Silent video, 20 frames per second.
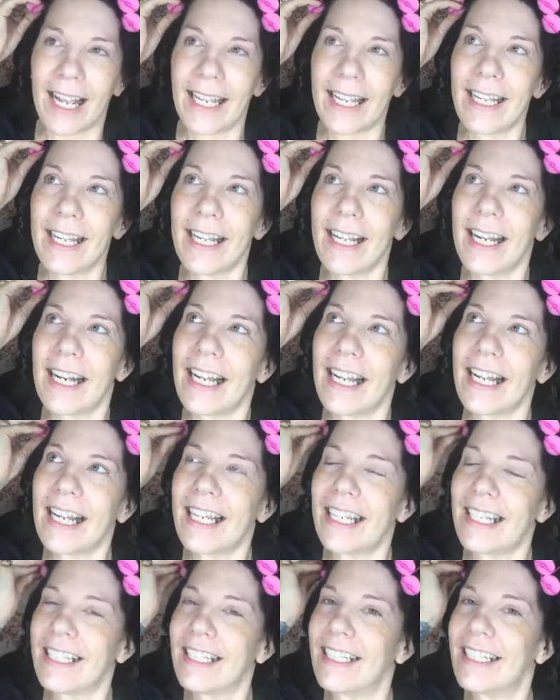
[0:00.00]
It
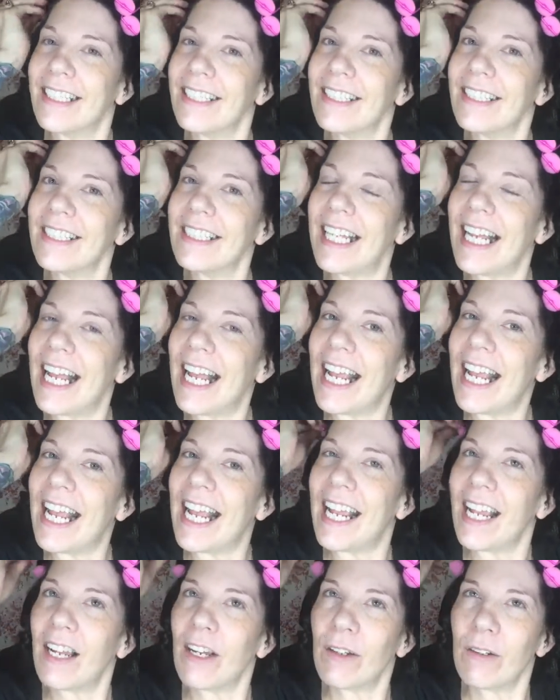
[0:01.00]
is
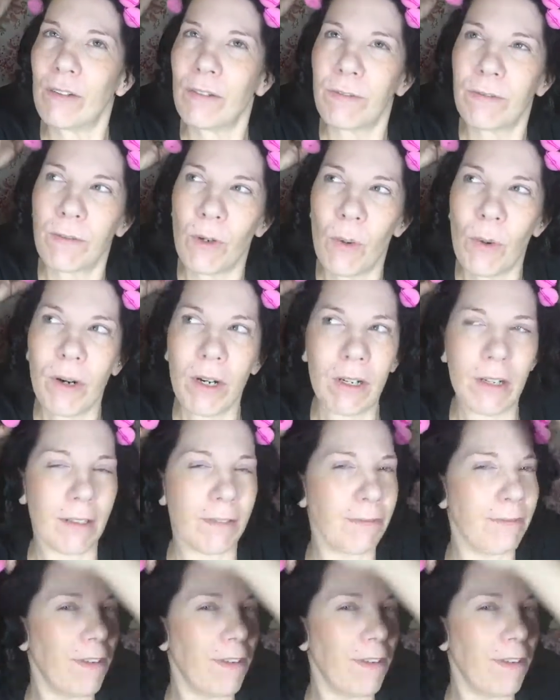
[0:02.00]
a 4 or